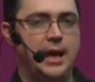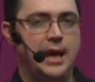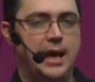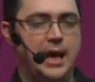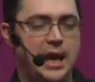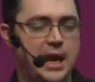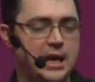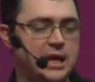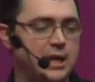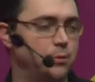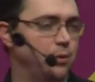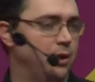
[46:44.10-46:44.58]

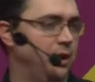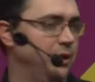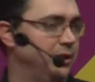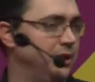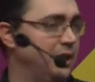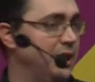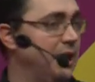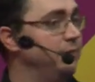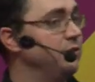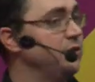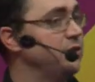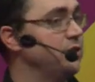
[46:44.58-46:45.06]
Anyone
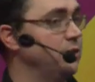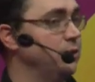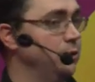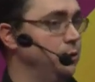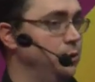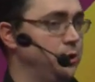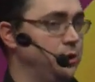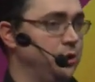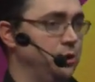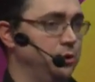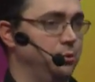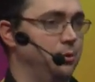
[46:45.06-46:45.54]
can have a
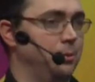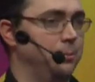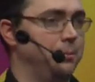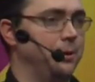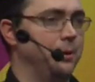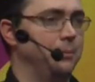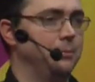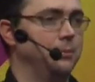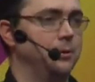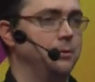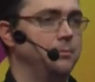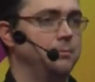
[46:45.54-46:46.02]
solution to a
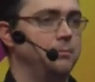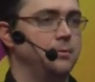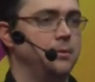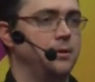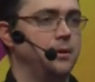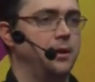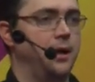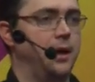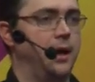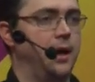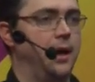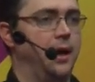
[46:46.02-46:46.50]
problem.
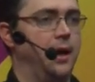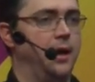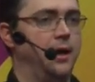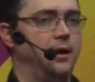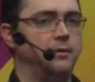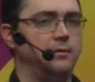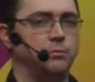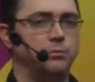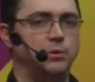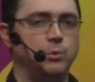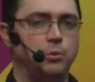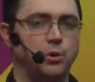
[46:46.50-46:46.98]

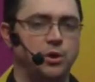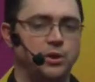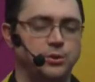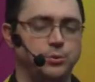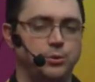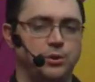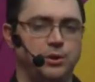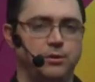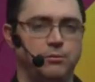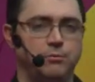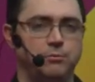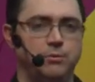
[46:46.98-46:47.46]
And we wanted
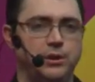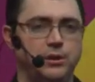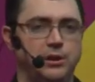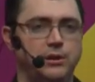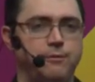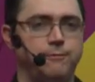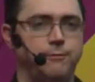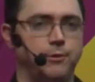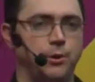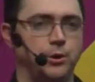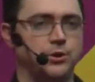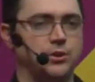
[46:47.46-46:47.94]
to really
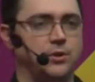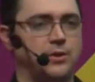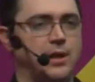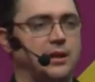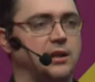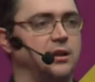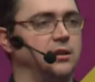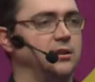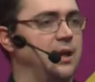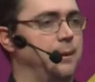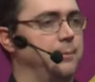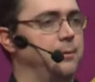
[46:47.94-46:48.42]
focus on that
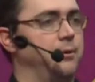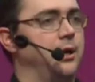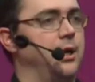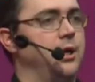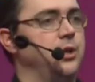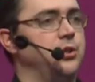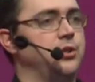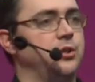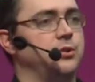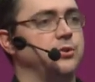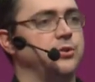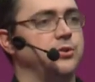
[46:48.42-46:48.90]

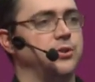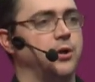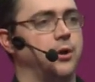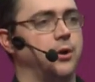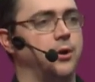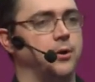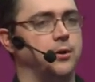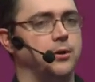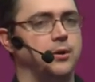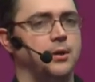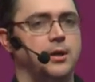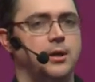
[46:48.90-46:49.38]
collaboration.
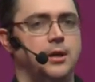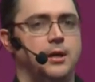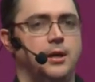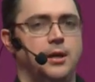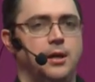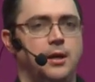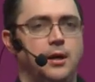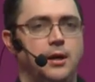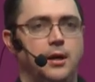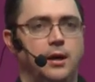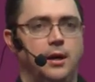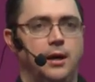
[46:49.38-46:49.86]
So
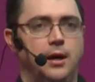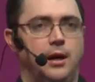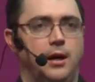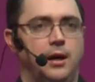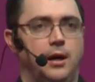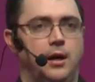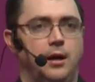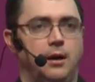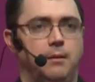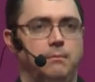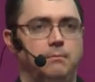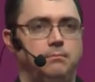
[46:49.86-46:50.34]

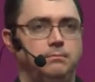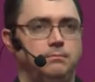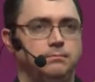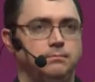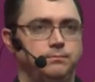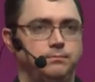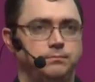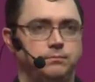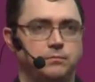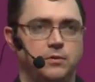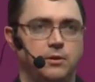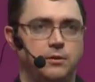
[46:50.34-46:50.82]
um,
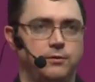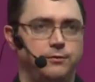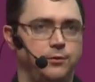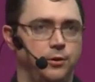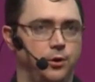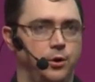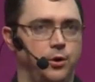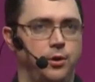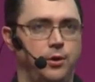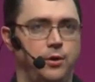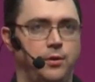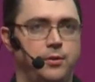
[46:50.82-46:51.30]

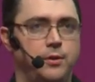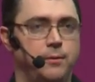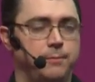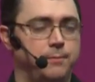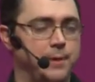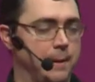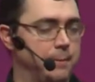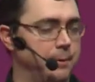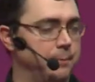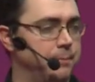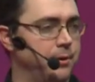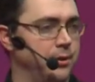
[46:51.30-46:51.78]
for the
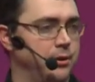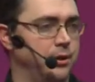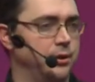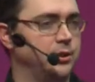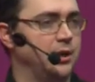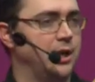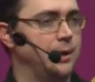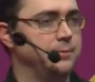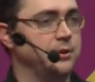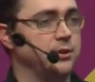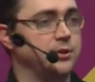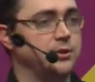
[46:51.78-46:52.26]
rapid
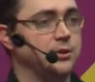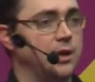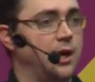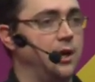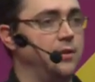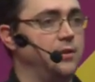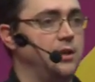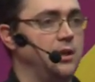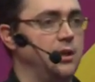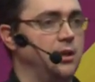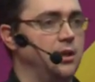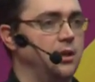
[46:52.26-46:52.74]
prototypes at the start
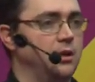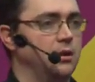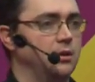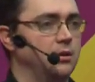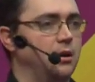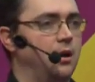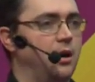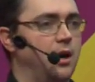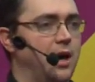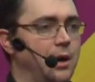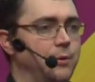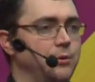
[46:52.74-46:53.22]
of the year,
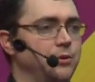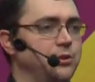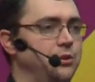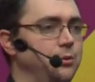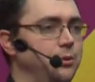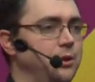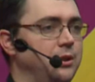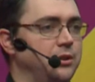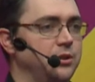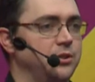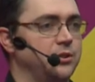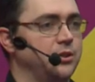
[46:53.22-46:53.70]
I was
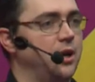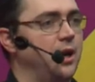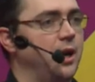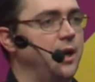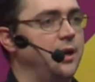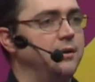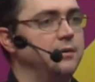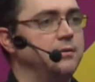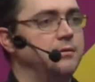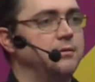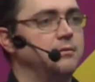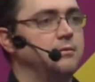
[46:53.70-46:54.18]
doing
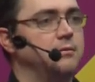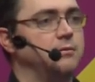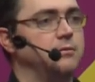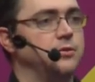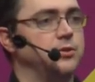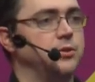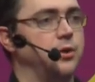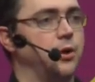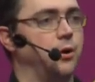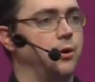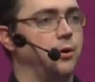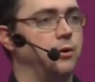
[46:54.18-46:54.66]
design.
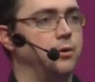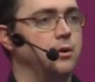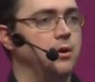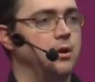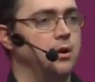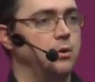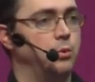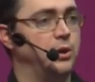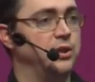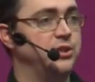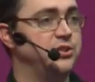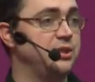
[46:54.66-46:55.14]
So
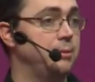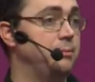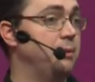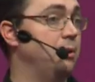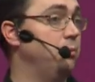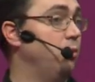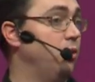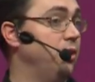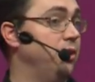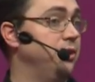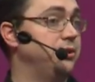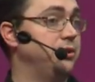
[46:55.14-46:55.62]
when
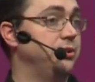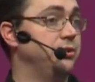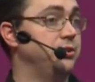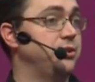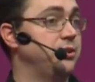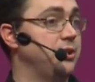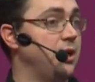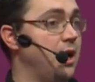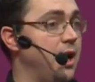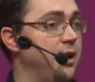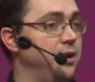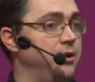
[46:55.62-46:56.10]
someone wanted to
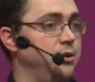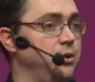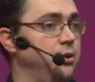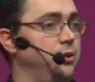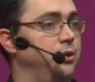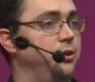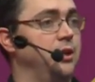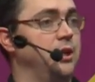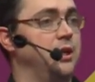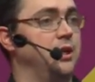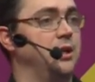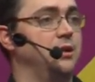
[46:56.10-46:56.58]
start a new
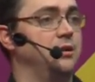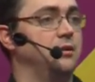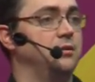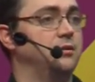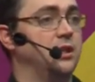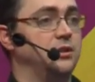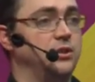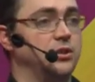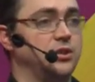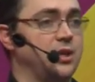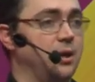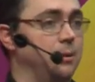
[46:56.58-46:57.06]
thing,
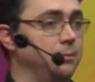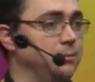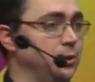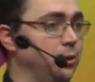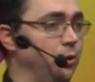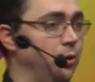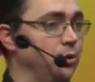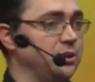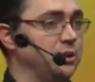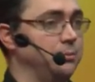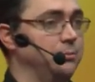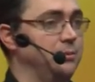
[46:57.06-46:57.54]
they'd just come
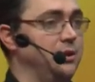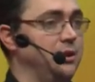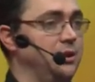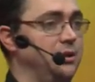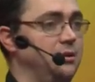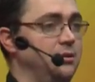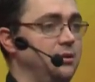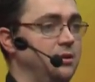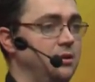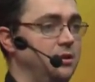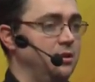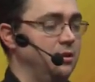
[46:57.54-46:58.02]
talk to
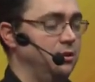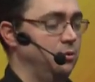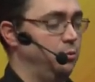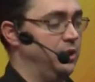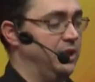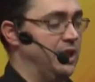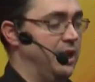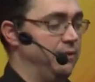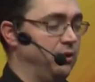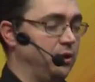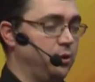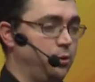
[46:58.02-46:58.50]
me.
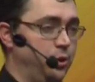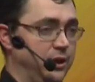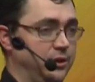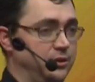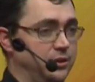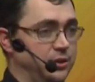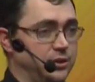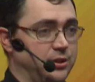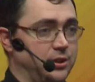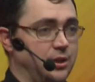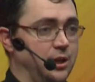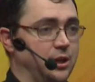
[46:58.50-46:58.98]
We'd have a quick
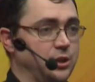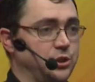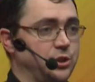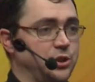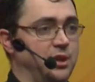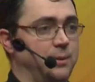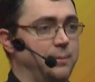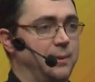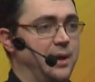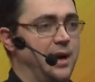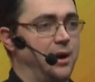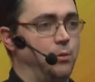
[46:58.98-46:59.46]
discussion
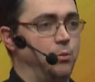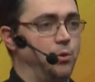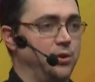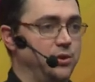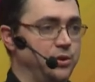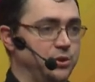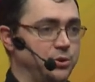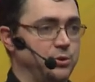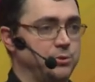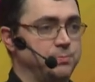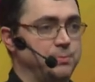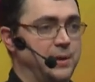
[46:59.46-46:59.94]
about what
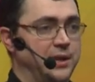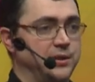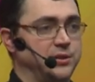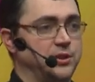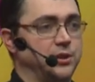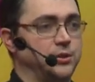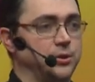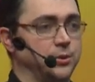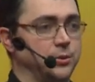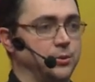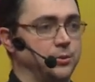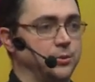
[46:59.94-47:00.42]
this was meant to
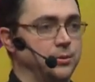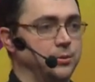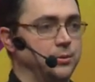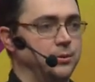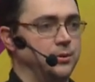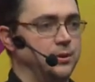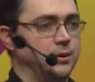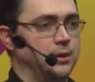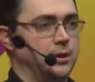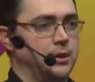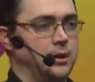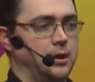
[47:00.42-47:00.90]
do,
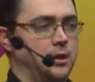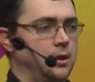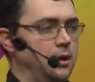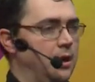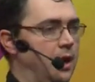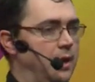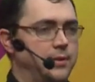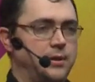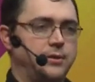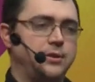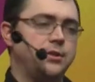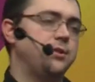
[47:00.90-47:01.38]

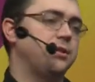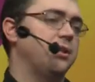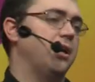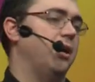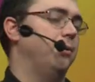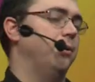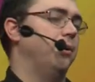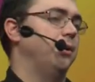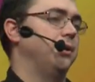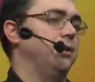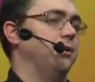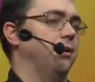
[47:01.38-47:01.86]
and they'd just start
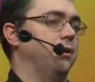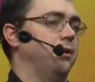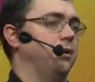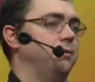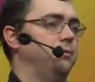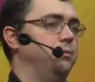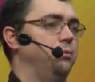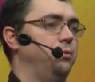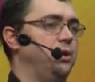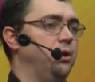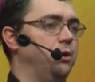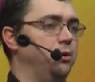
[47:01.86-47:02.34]
working on it.
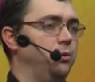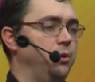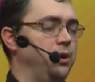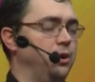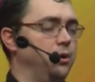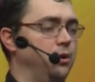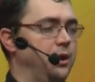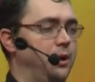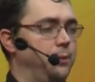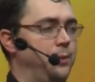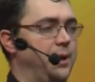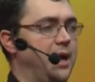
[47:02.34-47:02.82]
We, all, we,
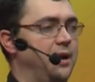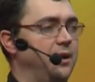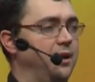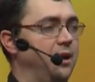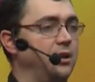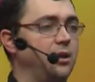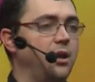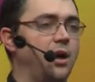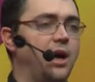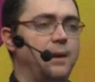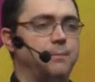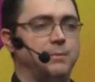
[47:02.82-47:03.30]
all, we had an
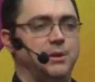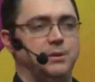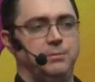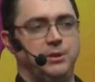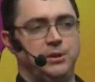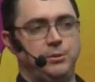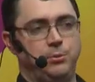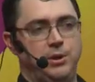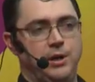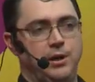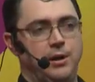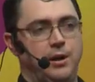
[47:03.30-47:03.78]
alignment between